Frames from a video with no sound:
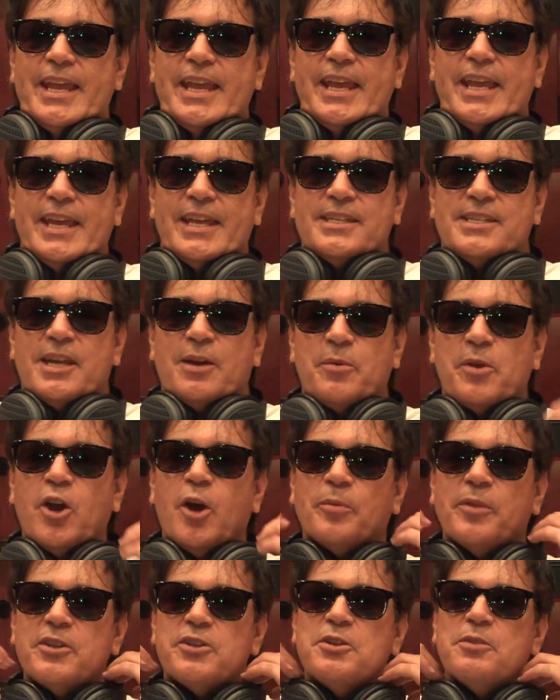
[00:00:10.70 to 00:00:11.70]
and uh, we
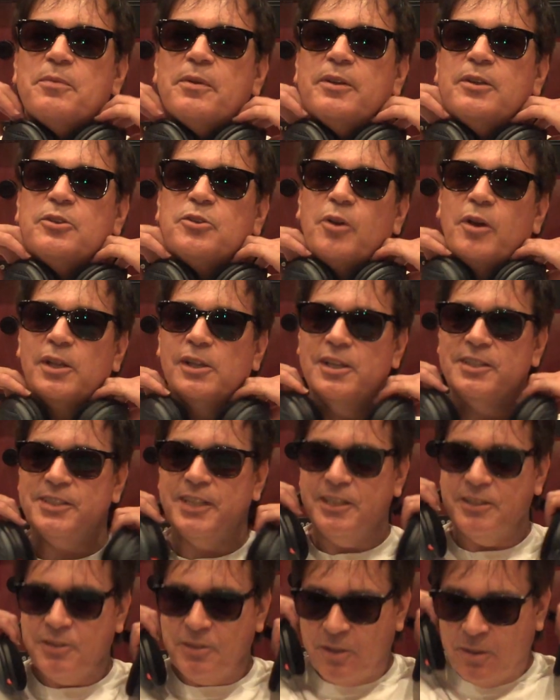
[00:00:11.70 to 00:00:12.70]
hope that you've been enjoying
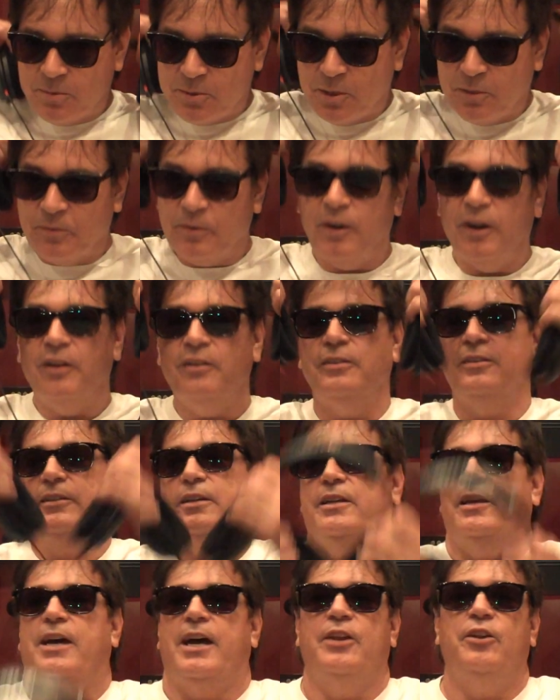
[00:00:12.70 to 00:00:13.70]
listening to them so far.
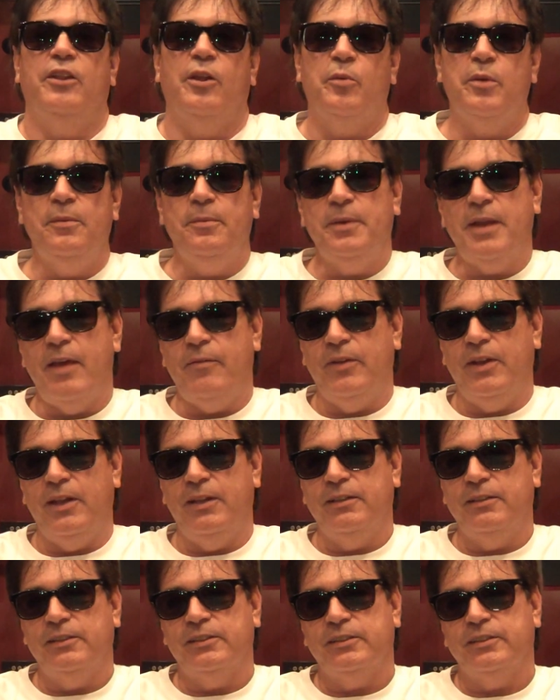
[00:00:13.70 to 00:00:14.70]
I know that we've been having
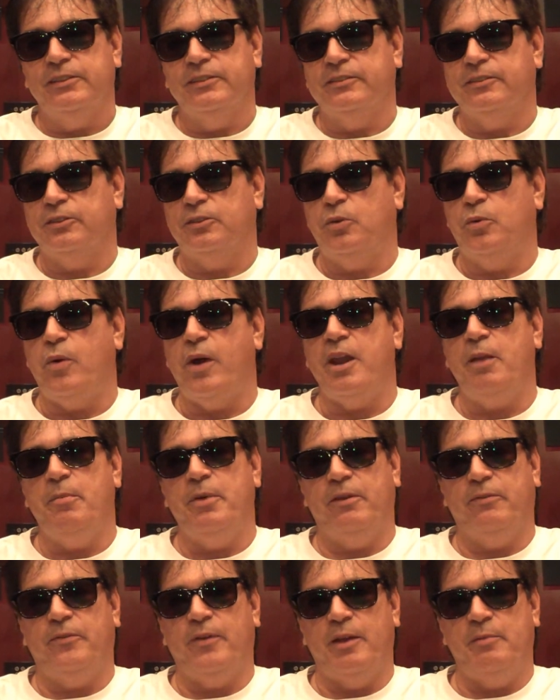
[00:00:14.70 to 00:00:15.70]
quite a
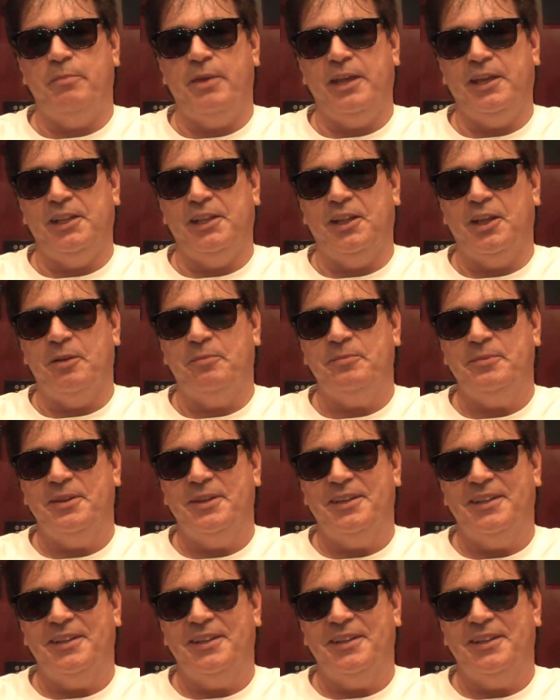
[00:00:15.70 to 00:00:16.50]
bit of fun making them.